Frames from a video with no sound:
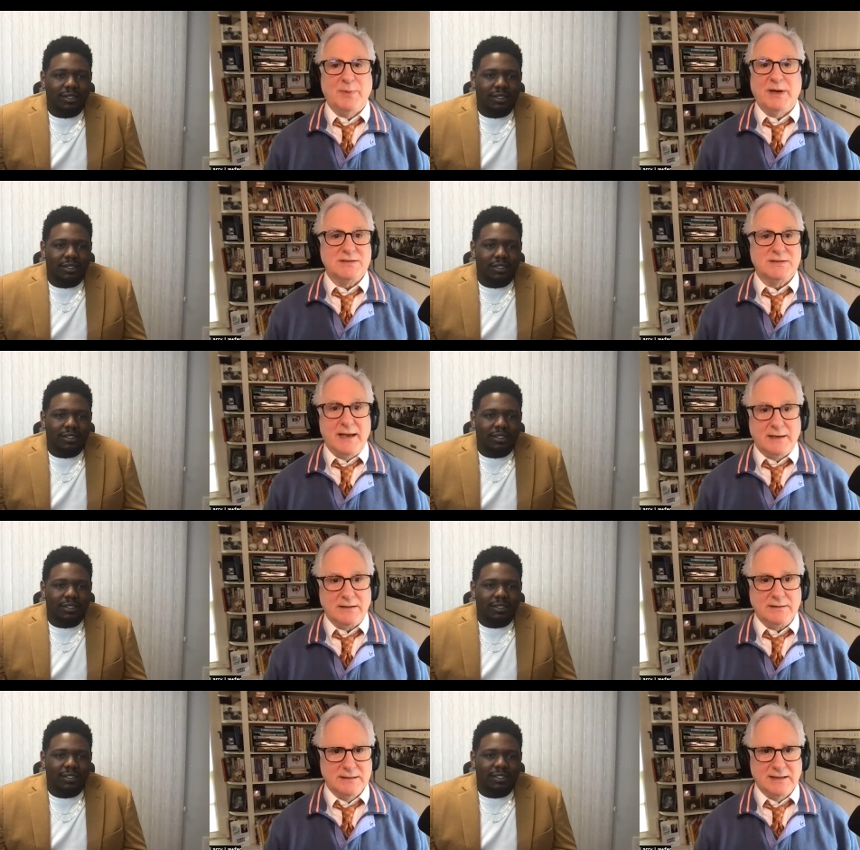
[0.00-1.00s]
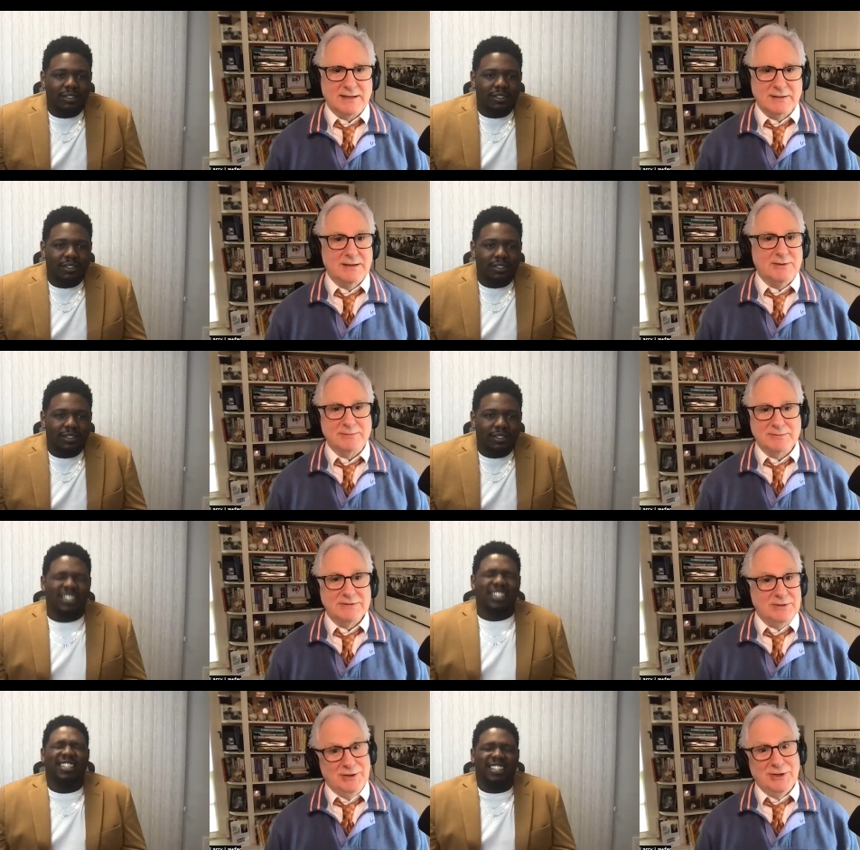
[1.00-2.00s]
Speaker 1: everybody's naked. Like, oh,
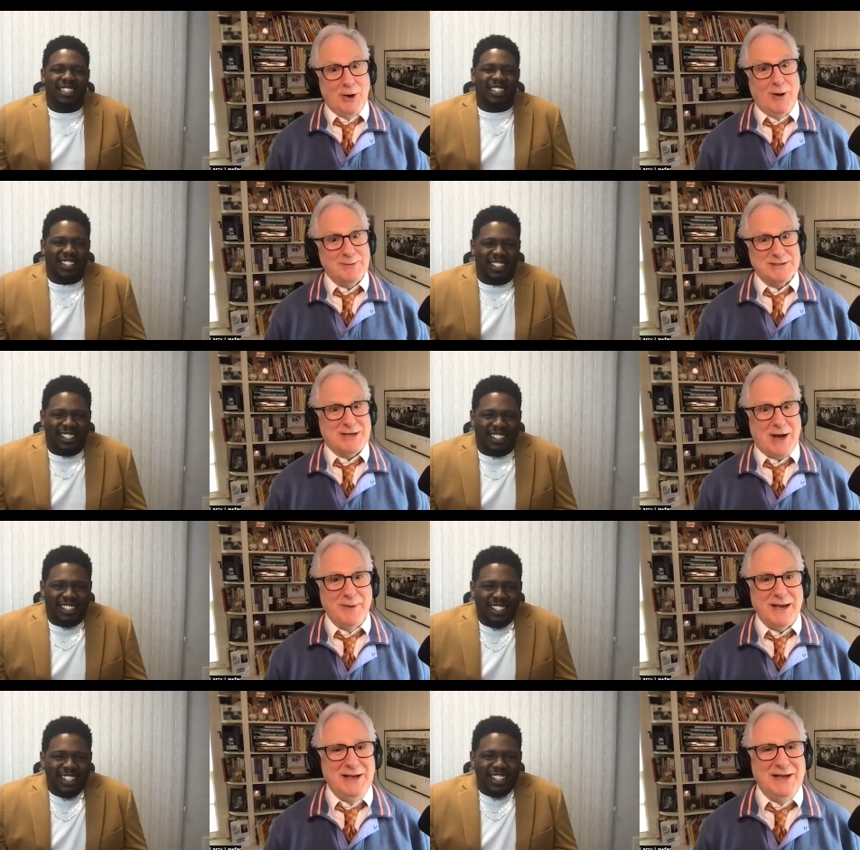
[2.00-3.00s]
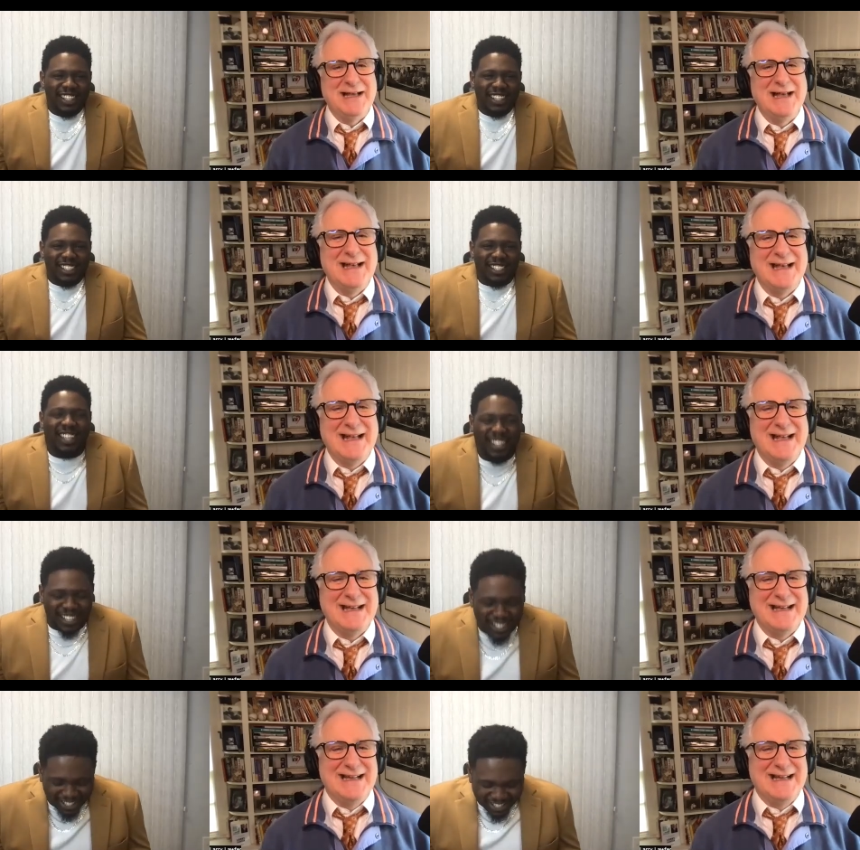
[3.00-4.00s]
you didn't know I was coming?
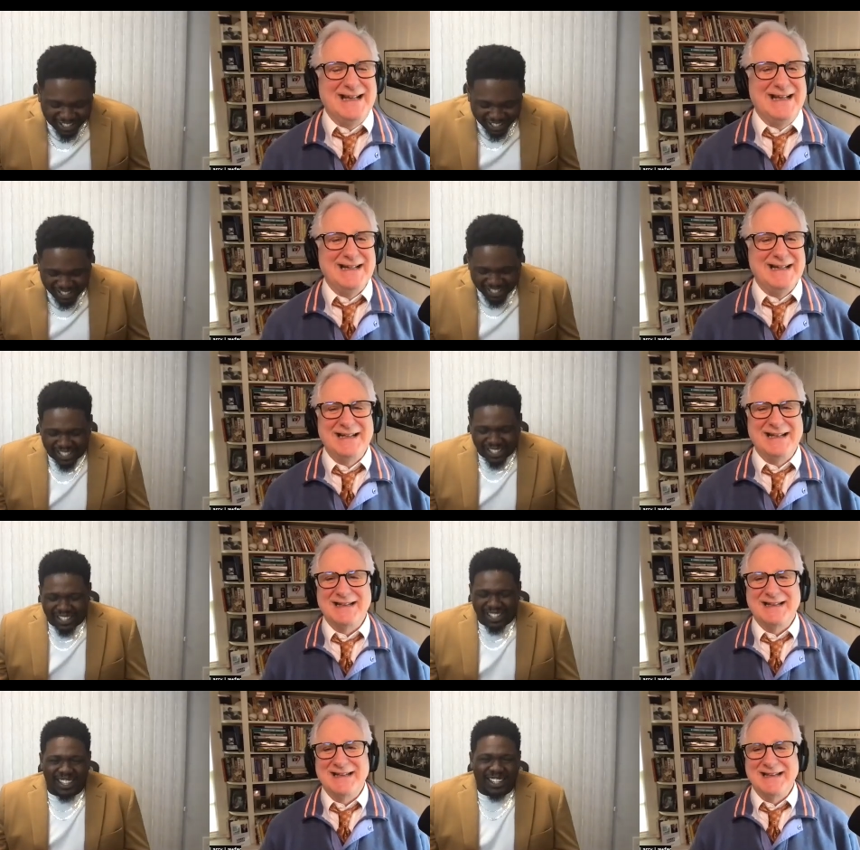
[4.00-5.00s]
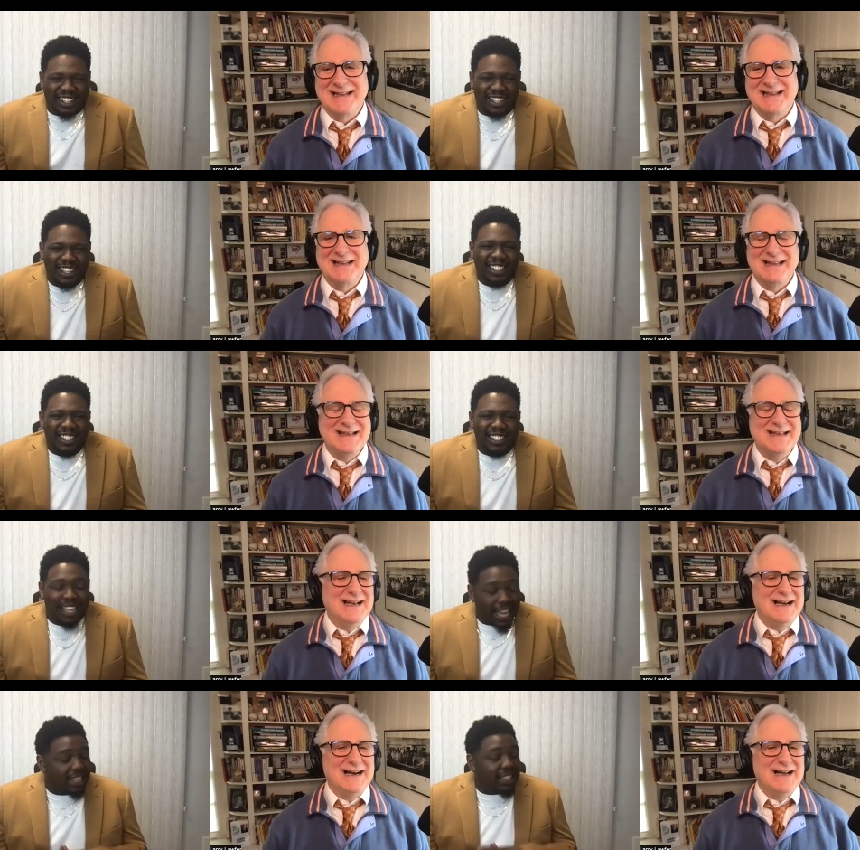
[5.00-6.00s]
that
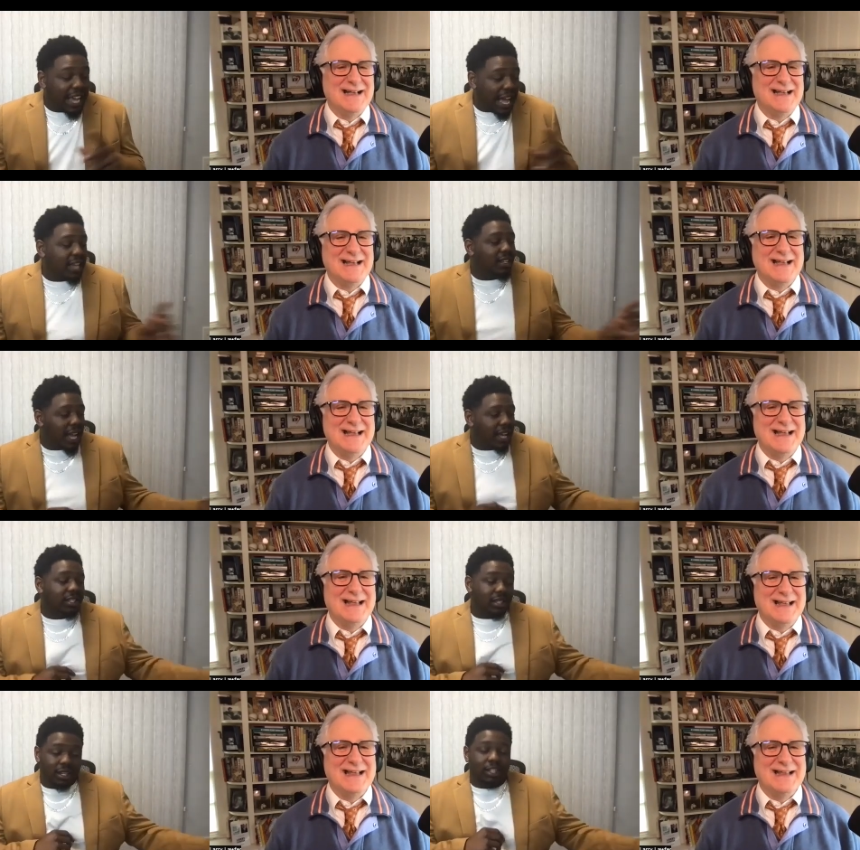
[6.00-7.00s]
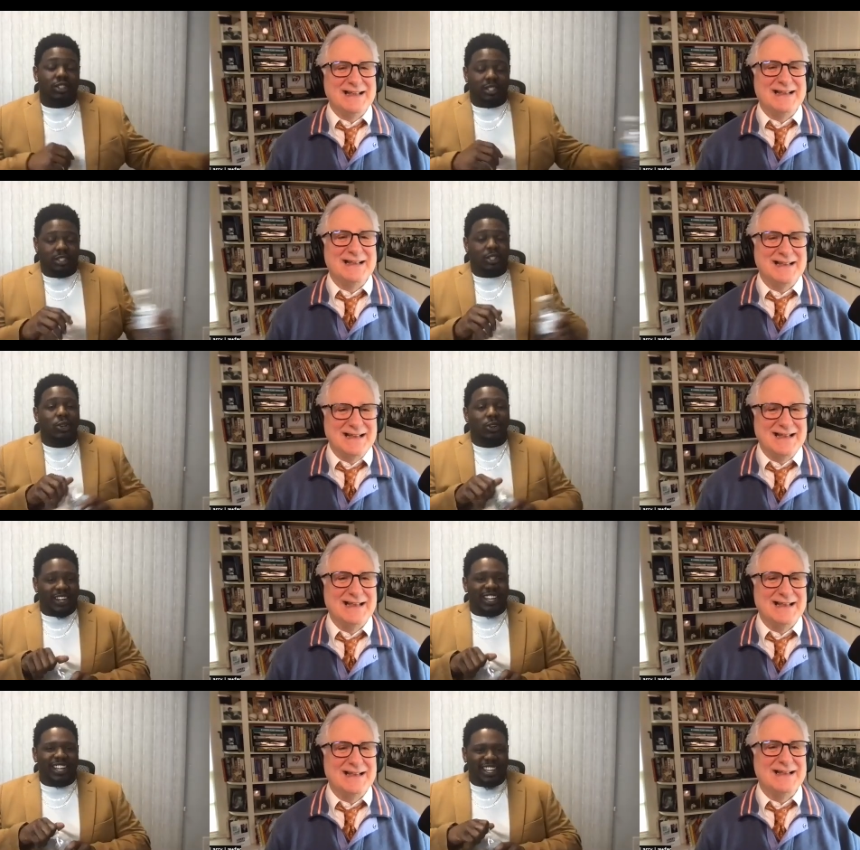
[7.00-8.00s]
Speaker 2: that that is an interesting
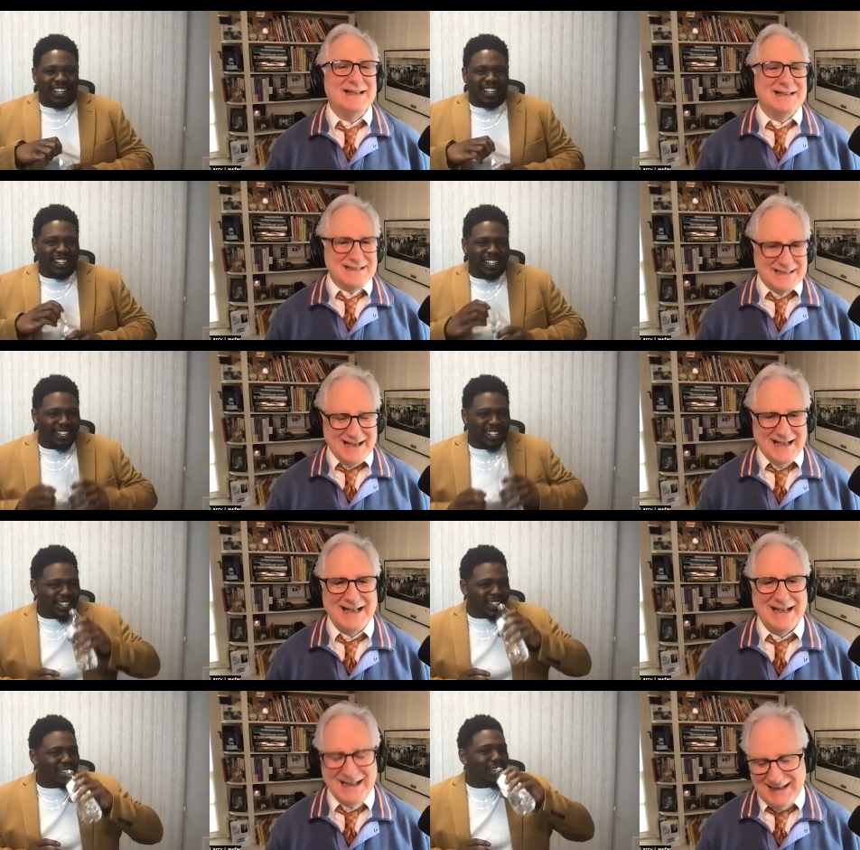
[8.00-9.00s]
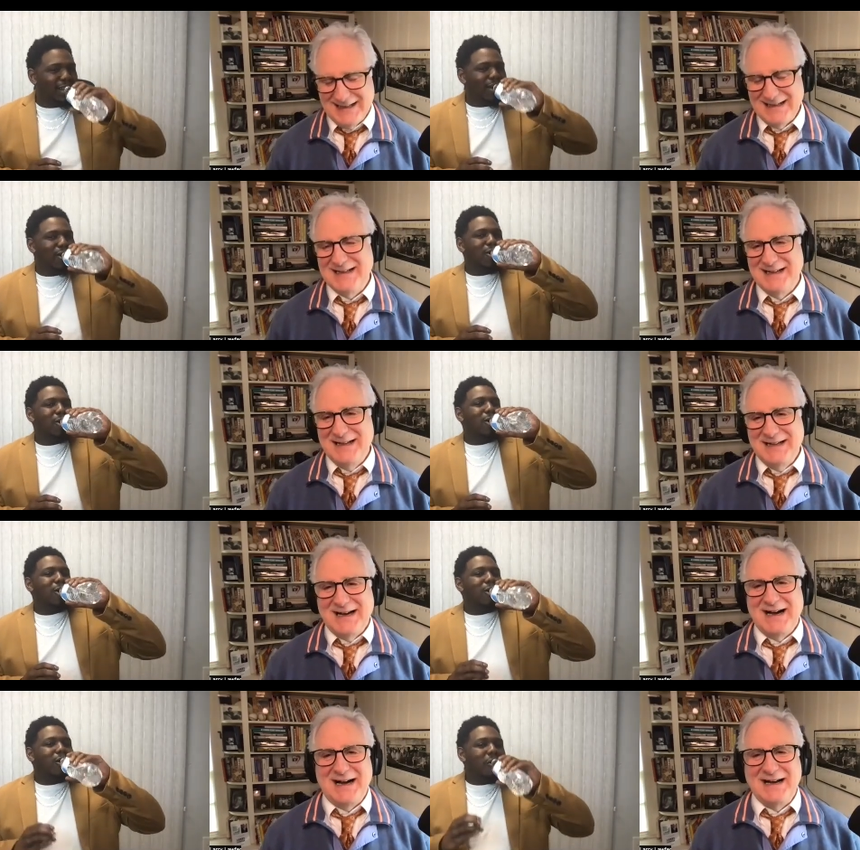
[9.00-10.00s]
story. yeah.
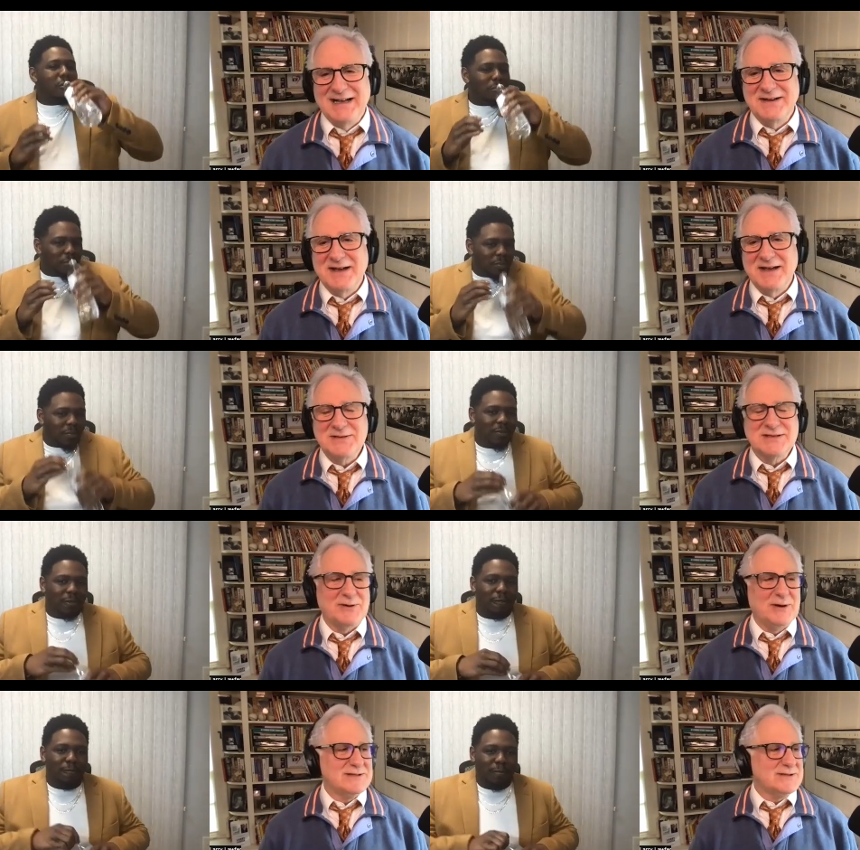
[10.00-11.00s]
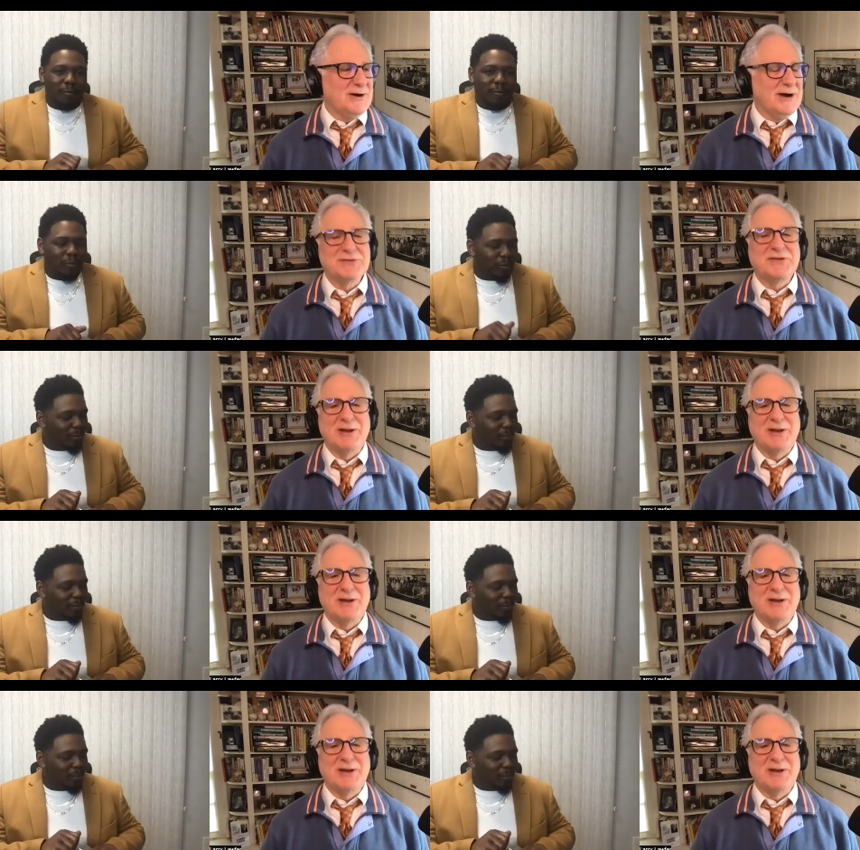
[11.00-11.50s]
Speaker 1: Uh, it, it was a great story. I'll